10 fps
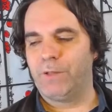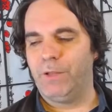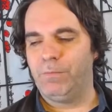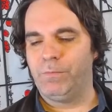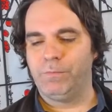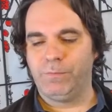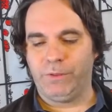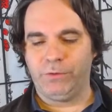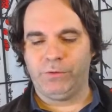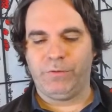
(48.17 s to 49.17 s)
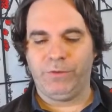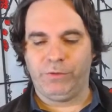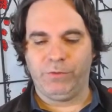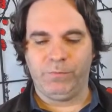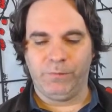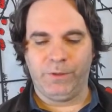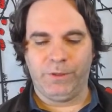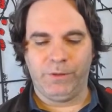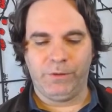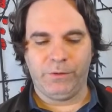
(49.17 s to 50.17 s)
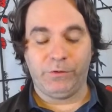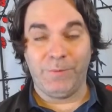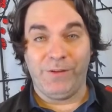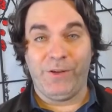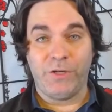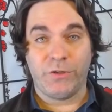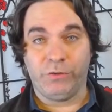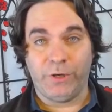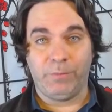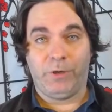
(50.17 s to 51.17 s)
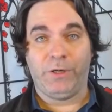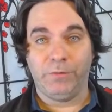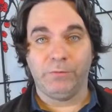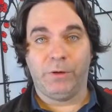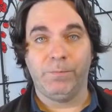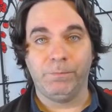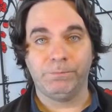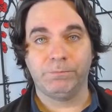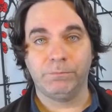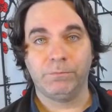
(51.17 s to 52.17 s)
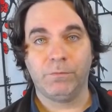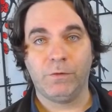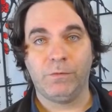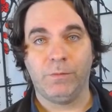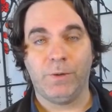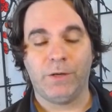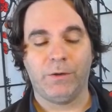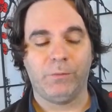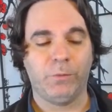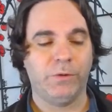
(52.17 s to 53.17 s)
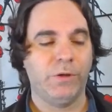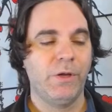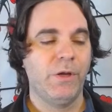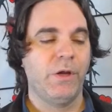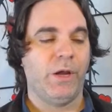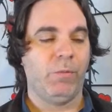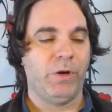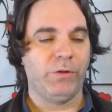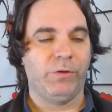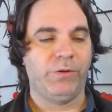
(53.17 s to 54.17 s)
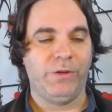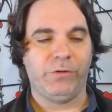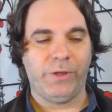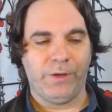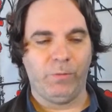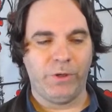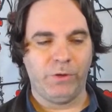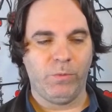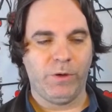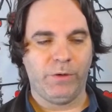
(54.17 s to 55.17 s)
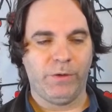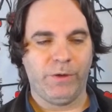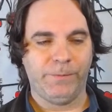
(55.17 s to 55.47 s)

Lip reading: But there's definitely some innovations that I brought in from Apocalypse World, and one of those is that when you are